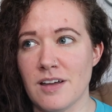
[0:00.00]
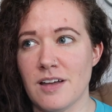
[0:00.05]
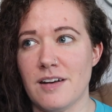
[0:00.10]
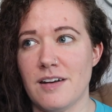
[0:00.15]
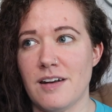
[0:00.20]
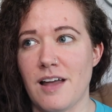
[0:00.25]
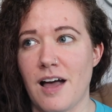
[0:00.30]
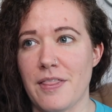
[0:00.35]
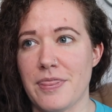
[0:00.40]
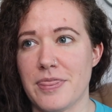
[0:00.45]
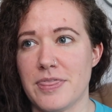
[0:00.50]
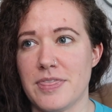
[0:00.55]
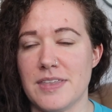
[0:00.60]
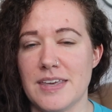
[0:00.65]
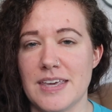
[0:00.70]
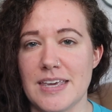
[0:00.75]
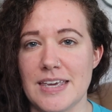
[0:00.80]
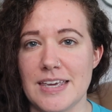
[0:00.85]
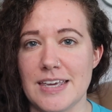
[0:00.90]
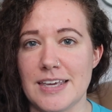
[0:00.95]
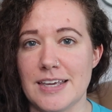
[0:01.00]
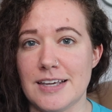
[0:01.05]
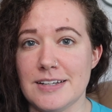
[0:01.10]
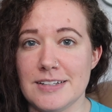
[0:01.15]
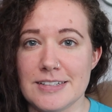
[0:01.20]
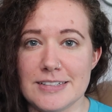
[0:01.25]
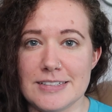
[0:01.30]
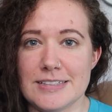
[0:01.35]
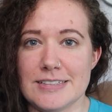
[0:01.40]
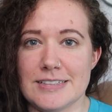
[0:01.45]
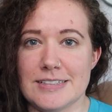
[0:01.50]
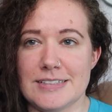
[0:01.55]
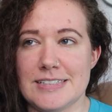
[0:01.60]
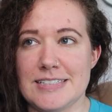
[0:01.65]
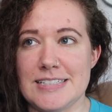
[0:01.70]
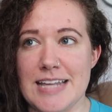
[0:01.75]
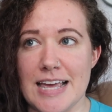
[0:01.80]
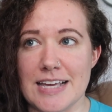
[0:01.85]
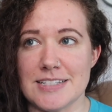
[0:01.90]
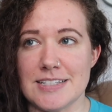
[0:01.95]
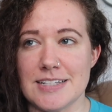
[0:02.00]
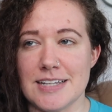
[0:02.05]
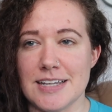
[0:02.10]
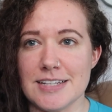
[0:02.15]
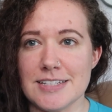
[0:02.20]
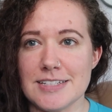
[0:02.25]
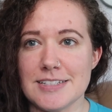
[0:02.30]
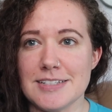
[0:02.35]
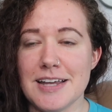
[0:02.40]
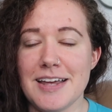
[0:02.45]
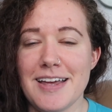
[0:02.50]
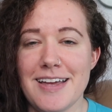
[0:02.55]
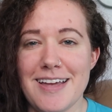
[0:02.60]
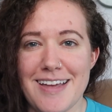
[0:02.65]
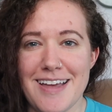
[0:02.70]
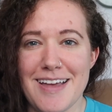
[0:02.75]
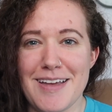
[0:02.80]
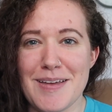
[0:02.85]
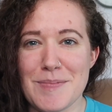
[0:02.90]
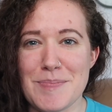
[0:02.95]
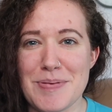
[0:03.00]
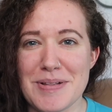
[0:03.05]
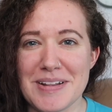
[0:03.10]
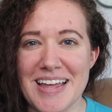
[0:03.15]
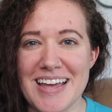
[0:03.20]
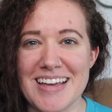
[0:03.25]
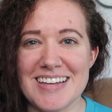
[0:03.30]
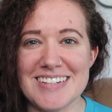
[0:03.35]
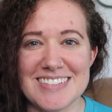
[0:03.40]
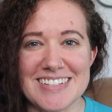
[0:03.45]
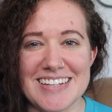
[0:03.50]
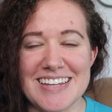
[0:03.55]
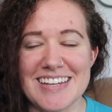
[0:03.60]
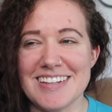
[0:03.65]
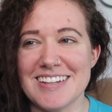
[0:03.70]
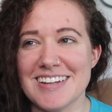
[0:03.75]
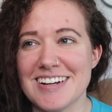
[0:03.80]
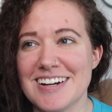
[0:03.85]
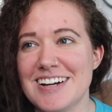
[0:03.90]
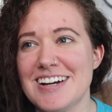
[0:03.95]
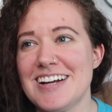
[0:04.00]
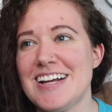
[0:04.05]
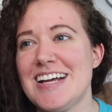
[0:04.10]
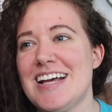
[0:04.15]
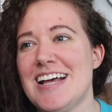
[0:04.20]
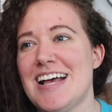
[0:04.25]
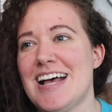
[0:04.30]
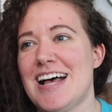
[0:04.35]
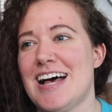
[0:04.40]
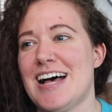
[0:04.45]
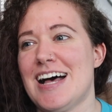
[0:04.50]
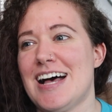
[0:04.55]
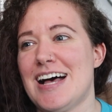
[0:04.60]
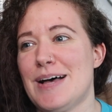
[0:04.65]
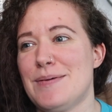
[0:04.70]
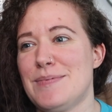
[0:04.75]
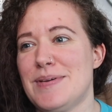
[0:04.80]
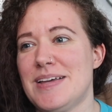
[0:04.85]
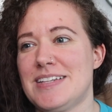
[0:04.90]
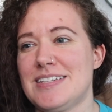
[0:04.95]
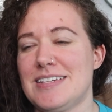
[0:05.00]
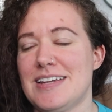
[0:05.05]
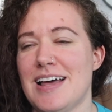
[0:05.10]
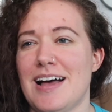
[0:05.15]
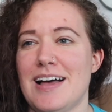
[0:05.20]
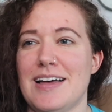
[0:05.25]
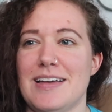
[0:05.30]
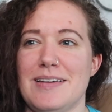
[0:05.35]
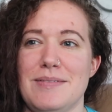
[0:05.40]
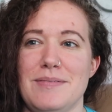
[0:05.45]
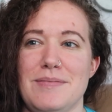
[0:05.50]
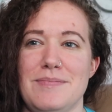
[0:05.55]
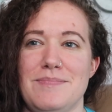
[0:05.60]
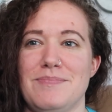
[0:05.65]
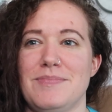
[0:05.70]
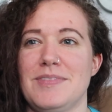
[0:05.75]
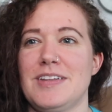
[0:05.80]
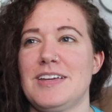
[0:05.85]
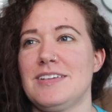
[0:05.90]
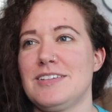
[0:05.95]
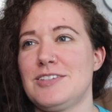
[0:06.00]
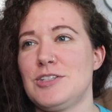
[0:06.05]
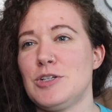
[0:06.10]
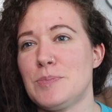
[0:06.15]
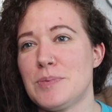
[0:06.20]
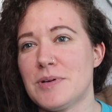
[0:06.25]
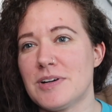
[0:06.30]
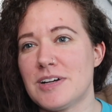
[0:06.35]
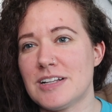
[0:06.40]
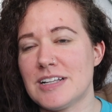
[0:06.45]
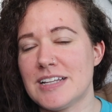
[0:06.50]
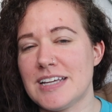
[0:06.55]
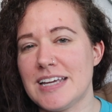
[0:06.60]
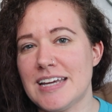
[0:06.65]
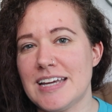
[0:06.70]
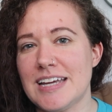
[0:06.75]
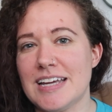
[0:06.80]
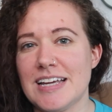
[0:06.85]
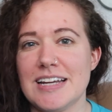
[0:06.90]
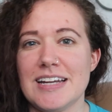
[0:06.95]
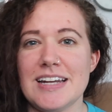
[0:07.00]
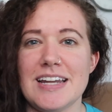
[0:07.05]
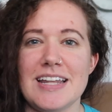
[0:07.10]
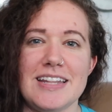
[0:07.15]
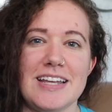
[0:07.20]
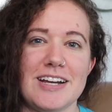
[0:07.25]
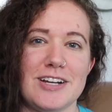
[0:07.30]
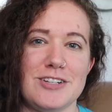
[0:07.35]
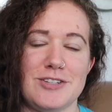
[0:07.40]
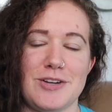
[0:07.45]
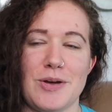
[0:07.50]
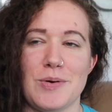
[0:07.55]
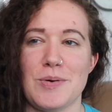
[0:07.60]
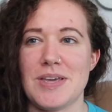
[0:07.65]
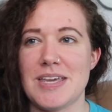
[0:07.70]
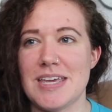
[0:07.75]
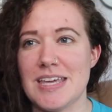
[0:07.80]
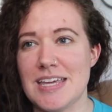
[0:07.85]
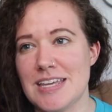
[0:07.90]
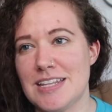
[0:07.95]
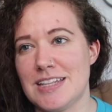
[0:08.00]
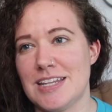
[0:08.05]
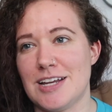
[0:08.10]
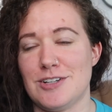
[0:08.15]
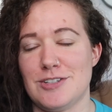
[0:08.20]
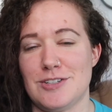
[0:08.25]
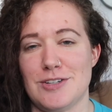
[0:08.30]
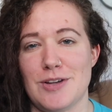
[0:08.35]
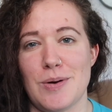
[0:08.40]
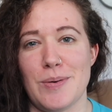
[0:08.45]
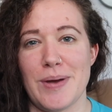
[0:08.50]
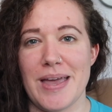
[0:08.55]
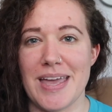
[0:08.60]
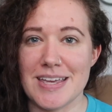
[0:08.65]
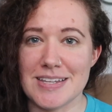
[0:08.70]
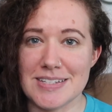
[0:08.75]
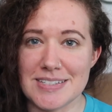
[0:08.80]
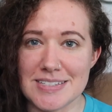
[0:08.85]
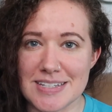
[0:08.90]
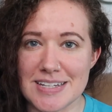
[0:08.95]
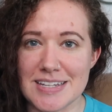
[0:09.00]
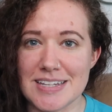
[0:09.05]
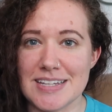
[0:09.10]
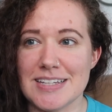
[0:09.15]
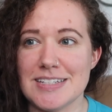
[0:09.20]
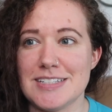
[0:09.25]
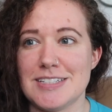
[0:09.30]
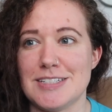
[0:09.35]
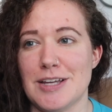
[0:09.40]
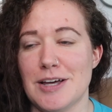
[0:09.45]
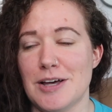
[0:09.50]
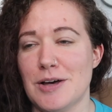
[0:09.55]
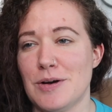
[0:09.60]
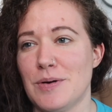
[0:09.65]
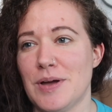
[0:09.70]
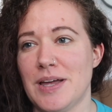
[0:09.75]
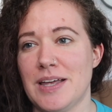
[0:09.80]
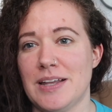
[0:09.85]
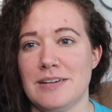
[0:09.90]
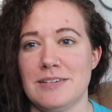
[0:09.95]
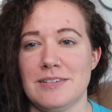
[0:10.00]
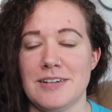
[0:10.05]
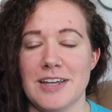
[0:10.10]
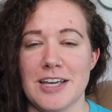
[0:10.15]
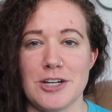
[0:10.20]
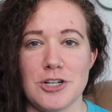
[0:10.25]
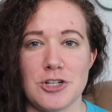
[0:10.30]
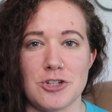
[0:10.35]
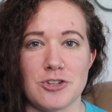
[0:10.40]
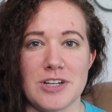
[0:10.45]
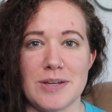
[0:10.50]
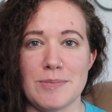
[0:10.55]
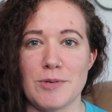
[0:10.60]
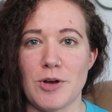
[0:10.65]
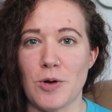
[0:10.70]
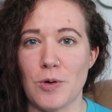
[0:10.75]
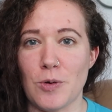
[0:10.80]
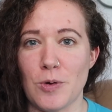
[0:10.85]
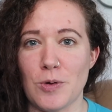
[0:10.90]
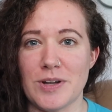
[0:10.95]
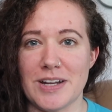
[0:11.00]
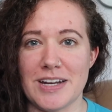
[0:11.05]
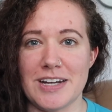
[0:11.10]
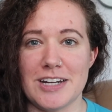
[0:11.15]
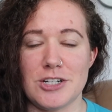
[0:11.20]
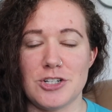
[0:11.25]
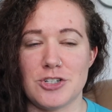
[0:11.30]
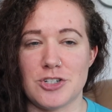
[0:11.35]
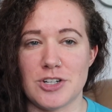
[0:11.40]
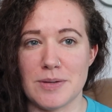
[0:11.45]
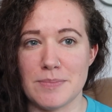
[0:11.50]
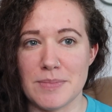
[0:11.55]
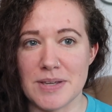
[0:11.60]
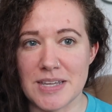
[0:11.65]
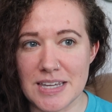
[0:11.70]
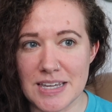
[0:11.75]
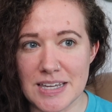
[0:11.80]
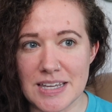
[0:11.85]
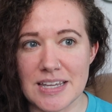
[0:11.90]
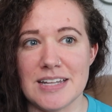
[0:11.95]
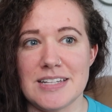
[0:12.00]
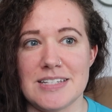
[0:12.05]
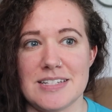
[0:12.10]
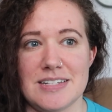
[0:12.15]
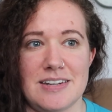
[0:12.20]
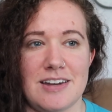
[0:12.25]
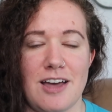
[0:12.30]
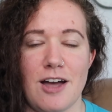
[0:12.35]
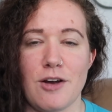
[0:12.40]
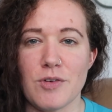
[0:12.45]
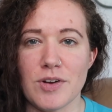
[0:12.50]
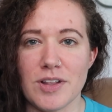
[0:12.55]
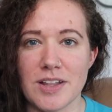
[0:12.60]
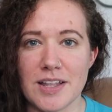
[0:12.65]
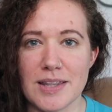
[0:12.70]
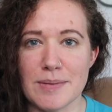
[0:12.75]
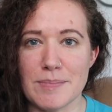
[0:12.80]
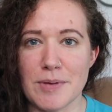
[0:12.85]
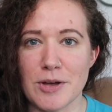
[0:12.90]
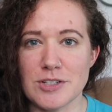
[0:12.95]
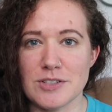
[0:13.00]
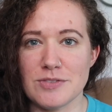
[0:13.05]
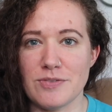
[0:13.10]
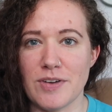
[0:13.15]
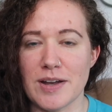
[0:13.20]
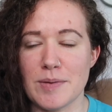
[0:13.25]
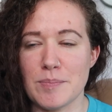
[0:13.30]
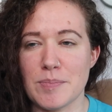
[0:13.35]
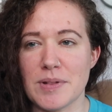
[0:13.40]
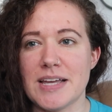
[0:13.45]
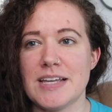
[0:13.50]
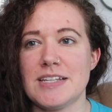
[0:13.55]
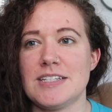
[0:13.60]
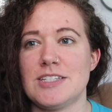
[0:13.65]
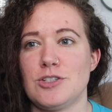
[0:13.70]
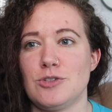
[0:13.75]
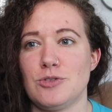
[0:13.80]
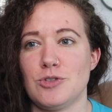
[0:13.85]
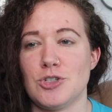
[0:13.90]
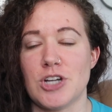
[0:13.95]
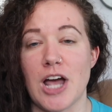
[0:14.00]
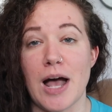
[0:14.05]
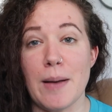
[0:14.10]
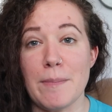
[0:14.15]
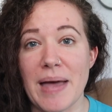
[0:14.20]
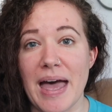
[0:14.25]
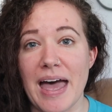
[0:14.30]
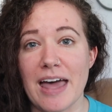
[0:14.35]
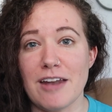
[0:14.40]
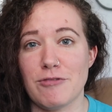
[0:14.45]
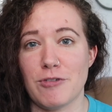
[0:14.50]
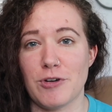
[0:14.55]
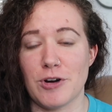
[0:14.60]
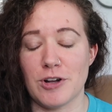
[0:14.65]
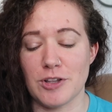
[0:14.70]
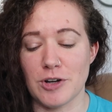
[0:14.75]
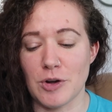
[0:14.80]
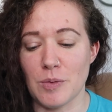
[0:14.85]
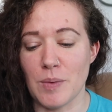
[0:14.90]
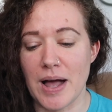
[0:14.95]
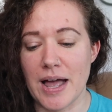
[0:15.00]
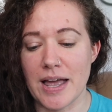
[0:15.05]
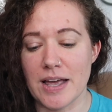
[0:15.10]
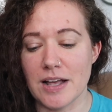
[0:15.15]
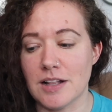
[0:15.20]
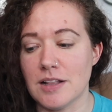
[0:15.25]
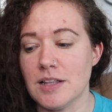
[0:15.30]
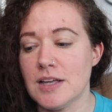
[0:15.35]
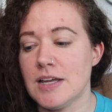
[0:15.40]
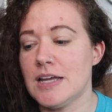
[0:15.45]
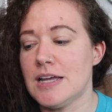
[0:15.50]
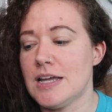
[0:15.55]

not the sexiest place either. It's not super clean, there's no heat, there's no AC, so in extreme cold and extreme heat, it's not really the most fun place to shop at for a little while.